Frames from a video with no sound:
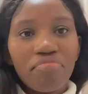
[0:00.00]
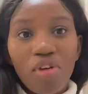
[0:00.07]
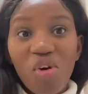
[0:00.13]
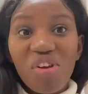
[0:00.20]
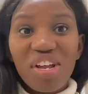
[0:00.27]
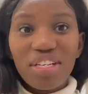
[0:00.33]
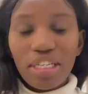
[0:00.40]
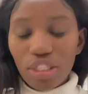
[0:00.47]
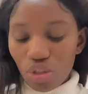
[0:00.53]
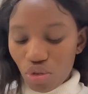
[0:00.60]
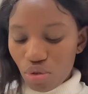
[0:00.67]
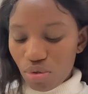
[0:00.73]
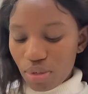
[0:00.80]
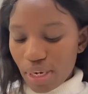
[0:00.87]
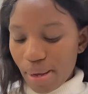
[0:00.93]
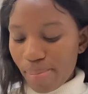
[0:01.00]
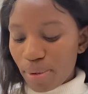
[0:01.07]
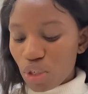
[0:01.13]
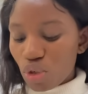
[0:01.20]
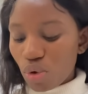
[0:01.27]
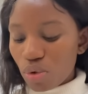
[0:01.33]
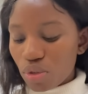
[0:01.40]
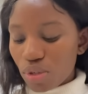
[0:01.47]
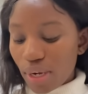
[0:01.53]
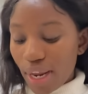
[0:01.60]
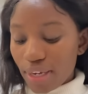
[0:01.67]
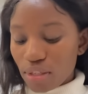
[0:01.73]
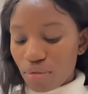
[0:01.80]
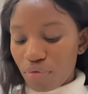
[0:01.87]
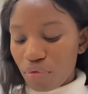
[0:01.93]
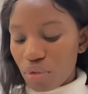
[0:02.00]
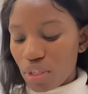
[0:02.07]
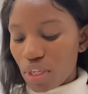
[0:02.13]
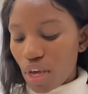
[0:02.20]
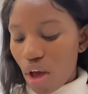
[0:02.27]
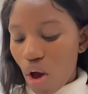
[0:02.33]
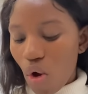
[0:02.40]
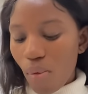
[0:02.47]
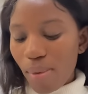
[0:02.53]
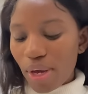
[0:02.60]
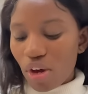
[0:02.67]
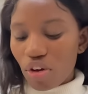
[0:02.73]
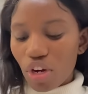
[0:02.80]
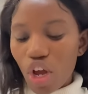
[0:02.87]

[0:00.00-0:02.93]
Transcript: but she also likes food here oh my god